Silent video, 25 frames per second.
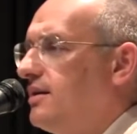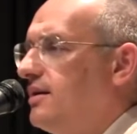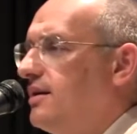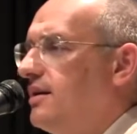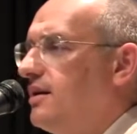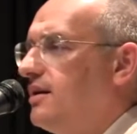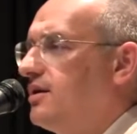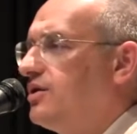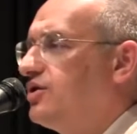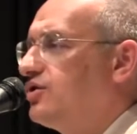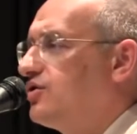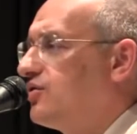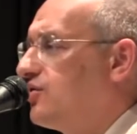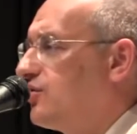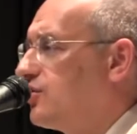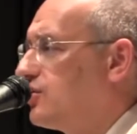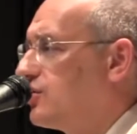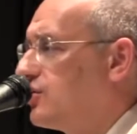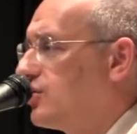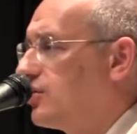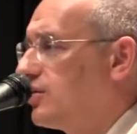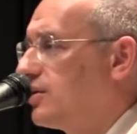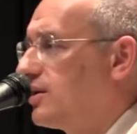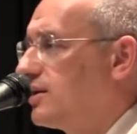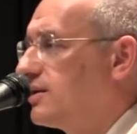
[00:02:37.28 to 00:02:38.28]
She may
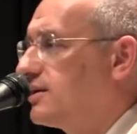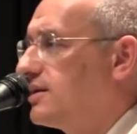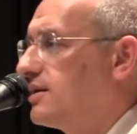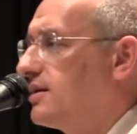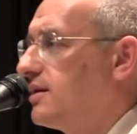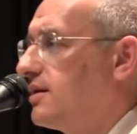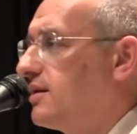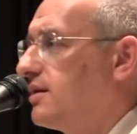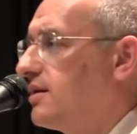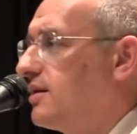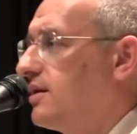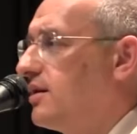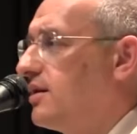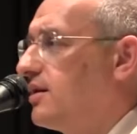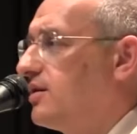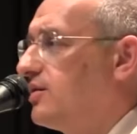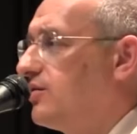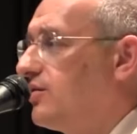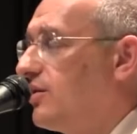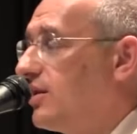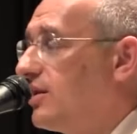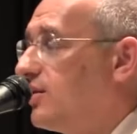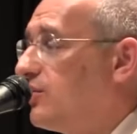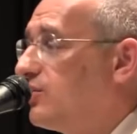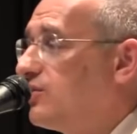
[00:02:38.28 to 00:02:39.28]
start crying
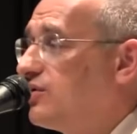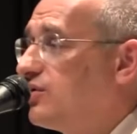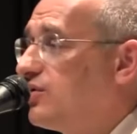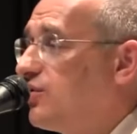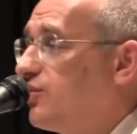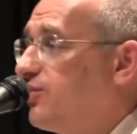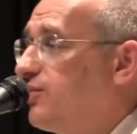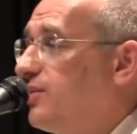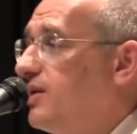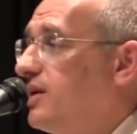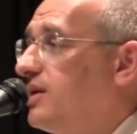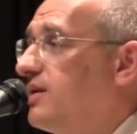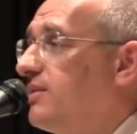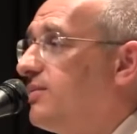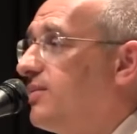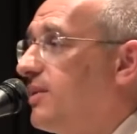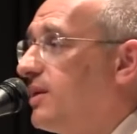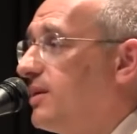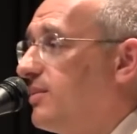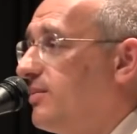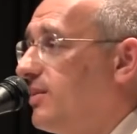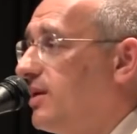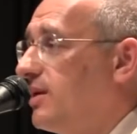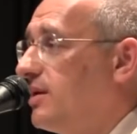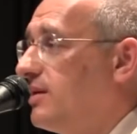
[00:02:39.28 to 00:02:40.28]
or step away,
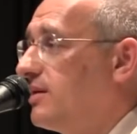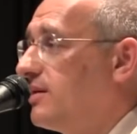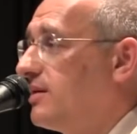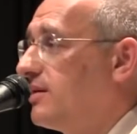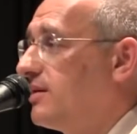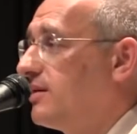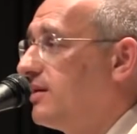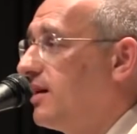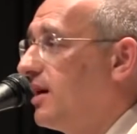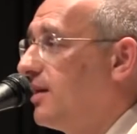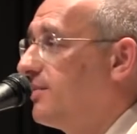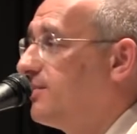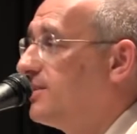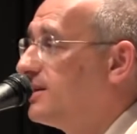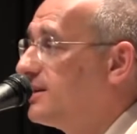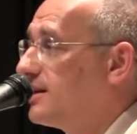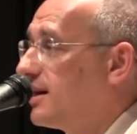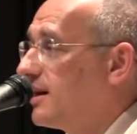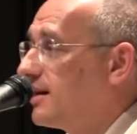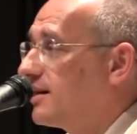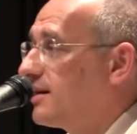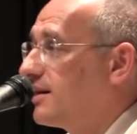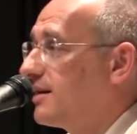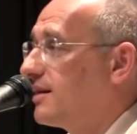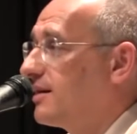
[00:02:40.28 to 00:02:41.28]
but you must
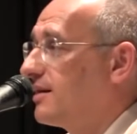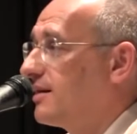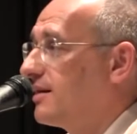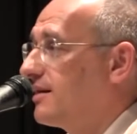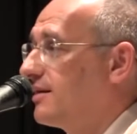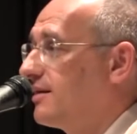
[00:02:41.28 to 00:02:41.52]
yield.